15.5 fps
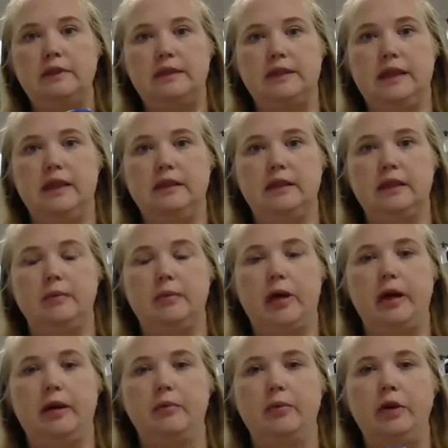sink to the
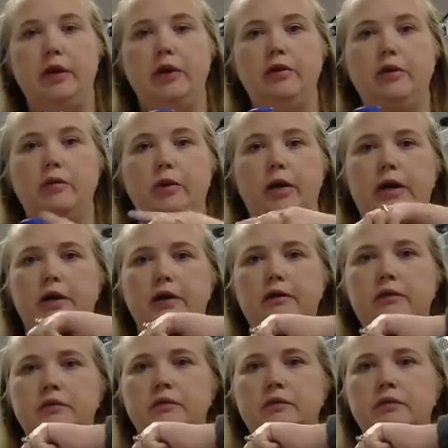bottom below the water.
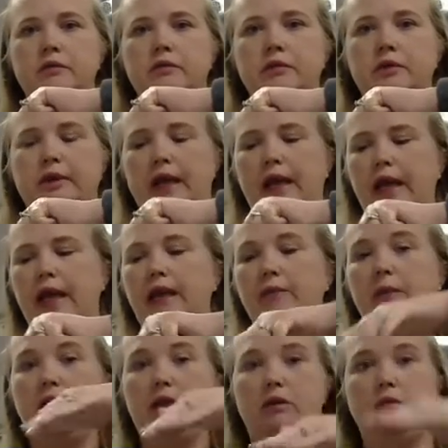Okay, and
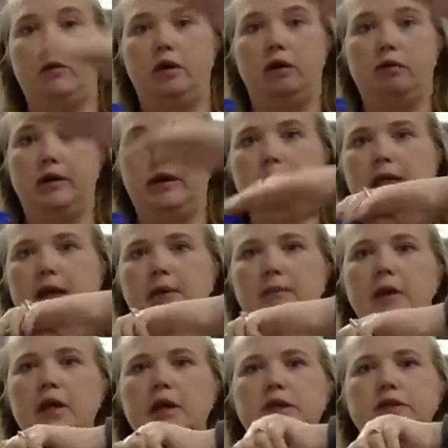make the water rise up.
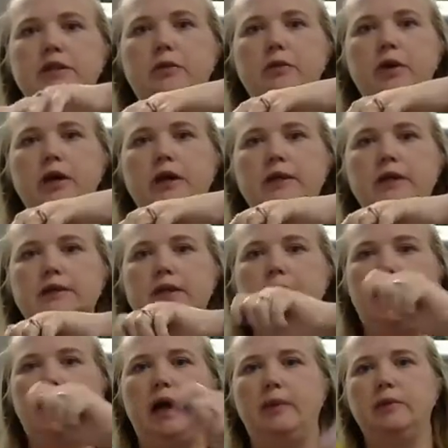So we're going to see
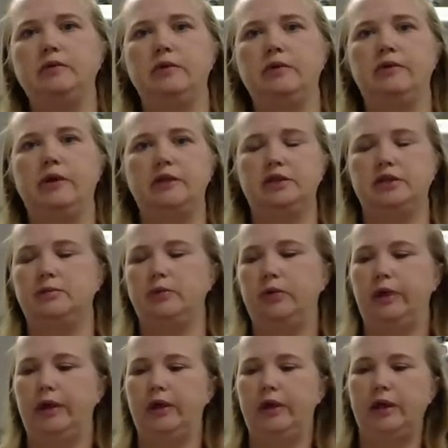what happens with vegetable
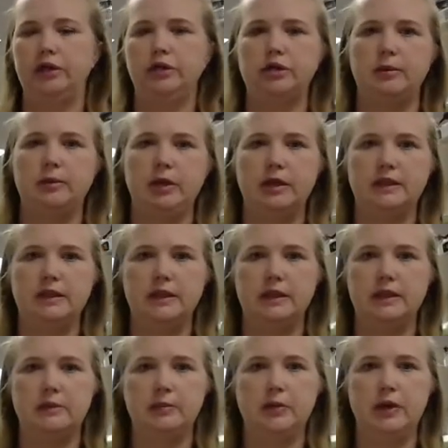oil. And you should be able to see
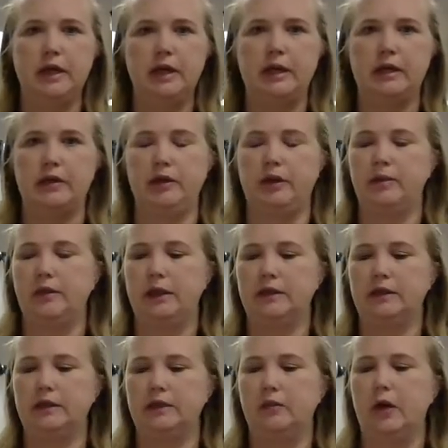this pretty clearly
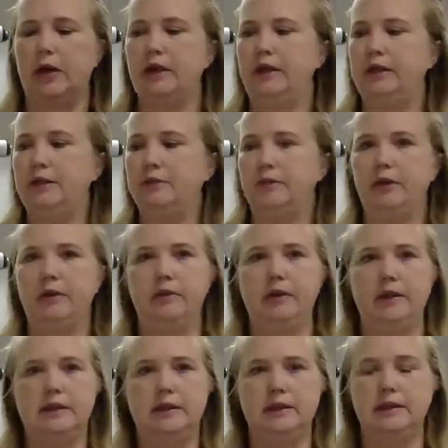because the water is blue
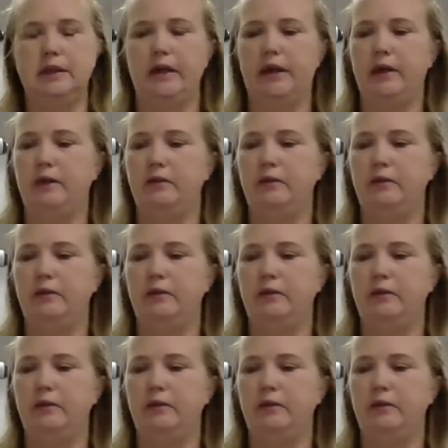and this is yellow.